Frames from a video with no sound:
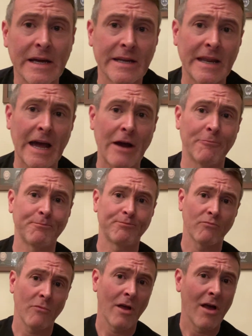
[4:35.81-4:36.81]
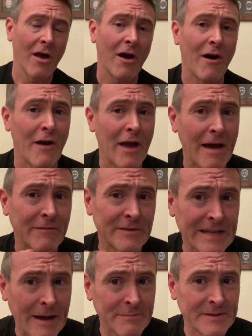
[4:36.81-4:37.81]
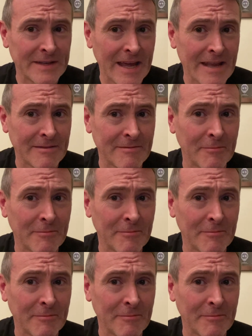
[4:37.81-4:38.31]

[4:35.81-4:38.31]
Now, I haven't tapped it in,